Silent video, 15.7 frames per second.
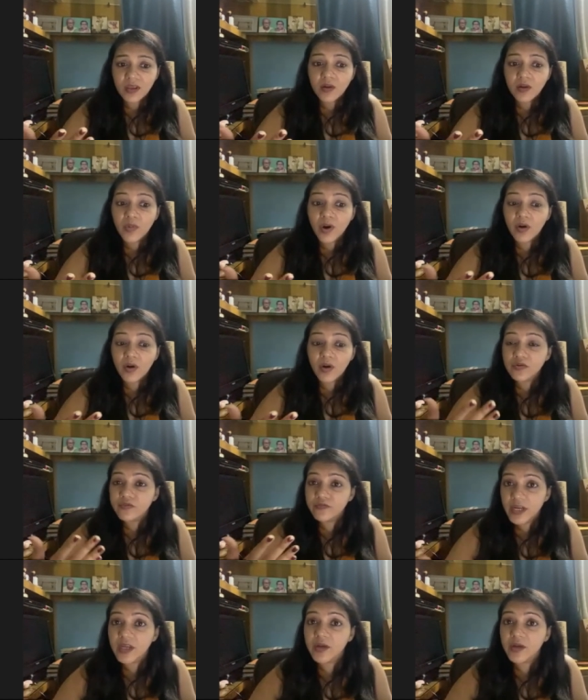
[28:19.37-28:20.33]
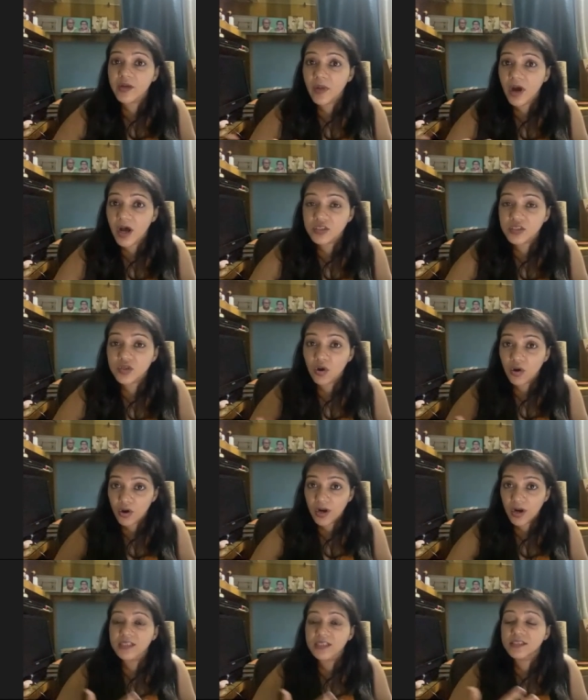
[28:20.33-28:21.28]
about wearing mask or
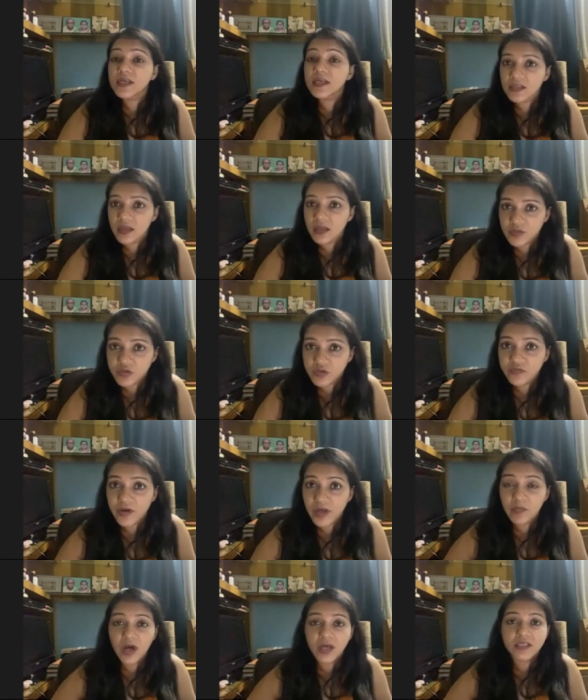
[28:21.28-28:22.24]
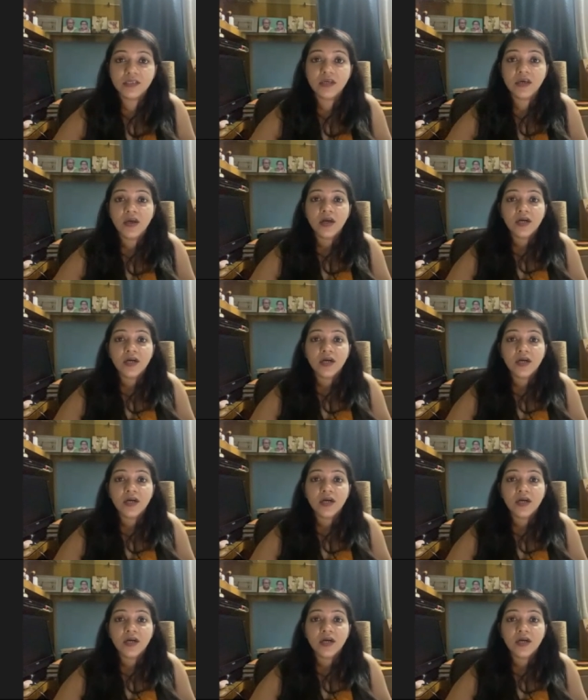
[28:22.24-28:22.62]
asking them to wear mask